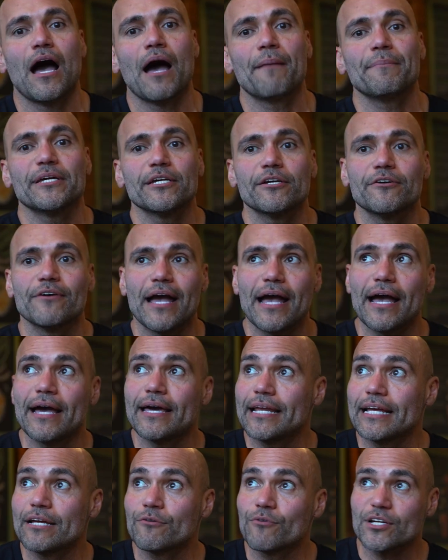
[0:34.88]
I'm here
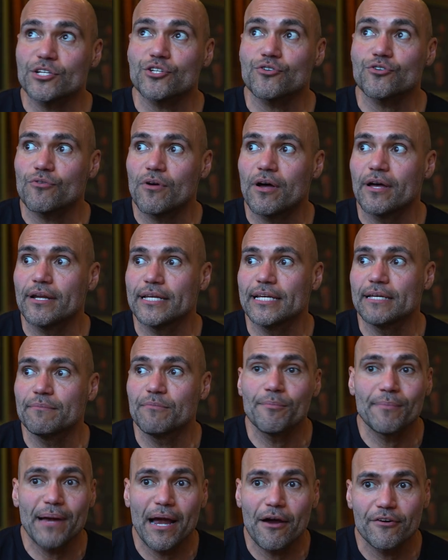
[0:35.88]
at a restaurant in
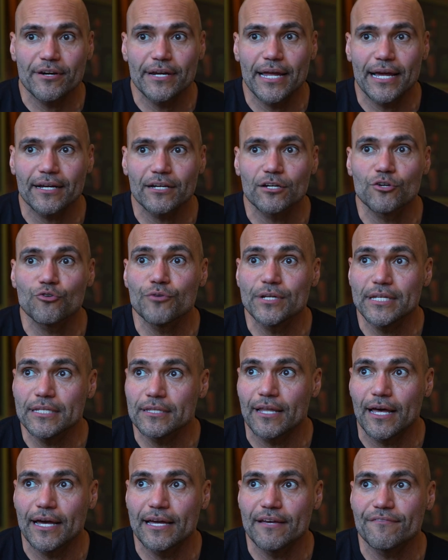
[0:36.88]
Mamaroneck, Green
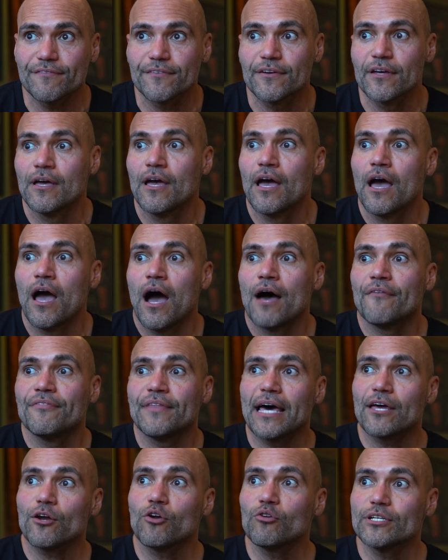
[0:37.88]
Life.
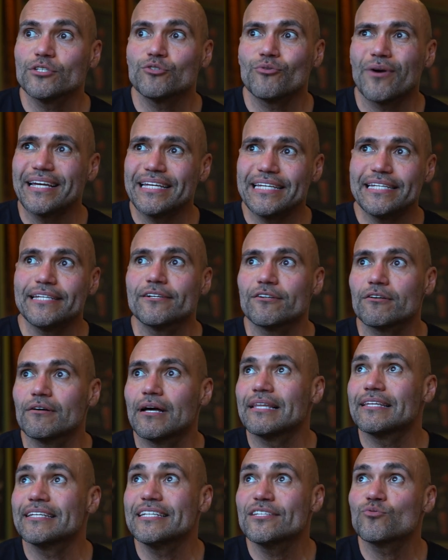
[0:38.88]
Not only do I eat here
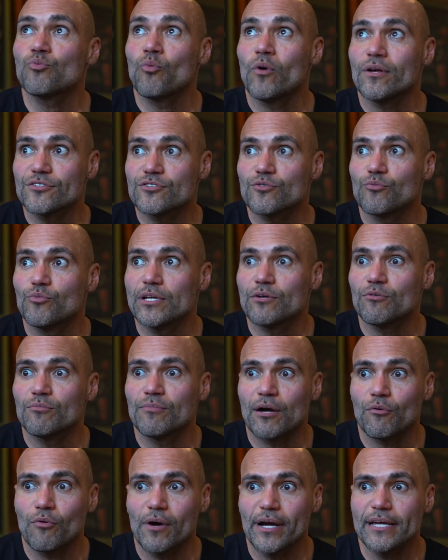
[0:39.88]
at least once a week with
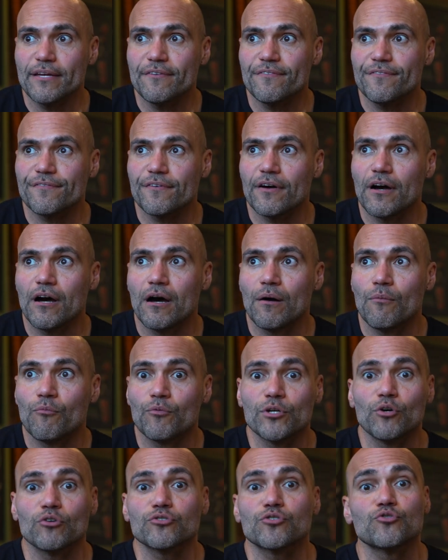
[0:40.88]
my wife,
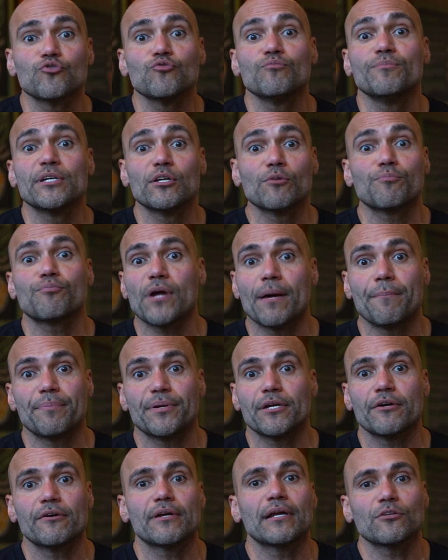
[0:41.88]
we also do meal prep
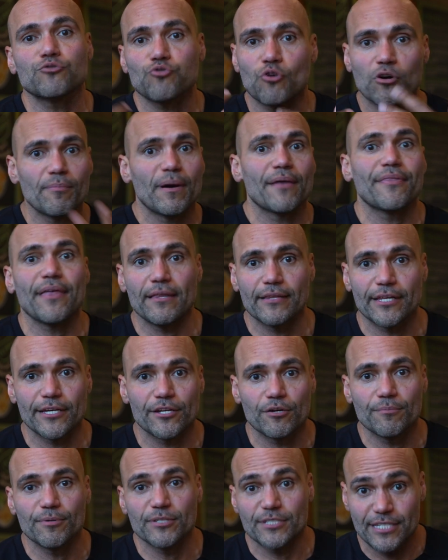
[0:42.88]
here, and I'll talk about that
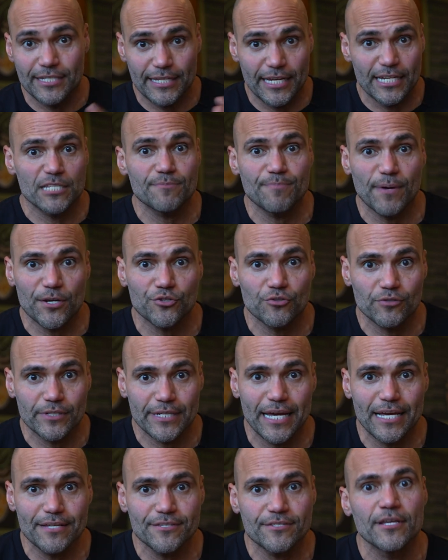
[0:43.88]
later. But today's special
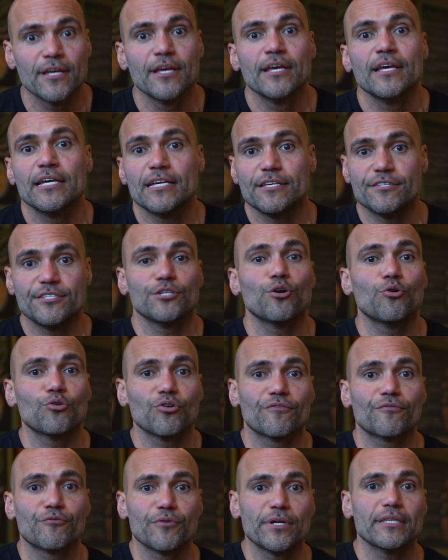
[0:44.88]
guest is the owner
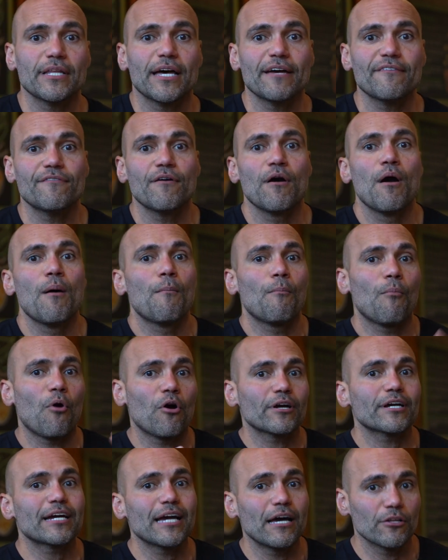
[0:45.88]
of Green Life,
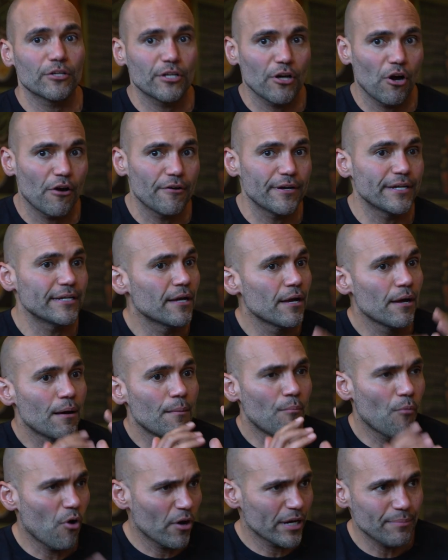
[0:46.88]
Mark Caligiuri.
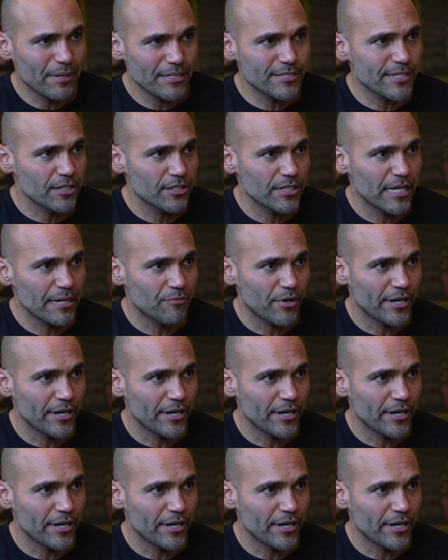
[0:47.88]
Mark, am I saying your name